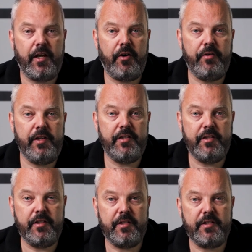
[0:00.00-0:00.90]
how easy
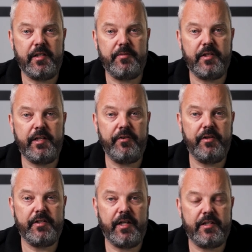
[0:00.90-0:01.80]
it is to set up
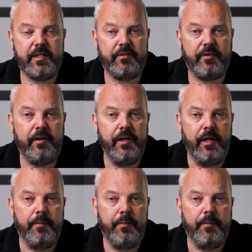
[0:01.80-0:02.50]
scenarios, etc.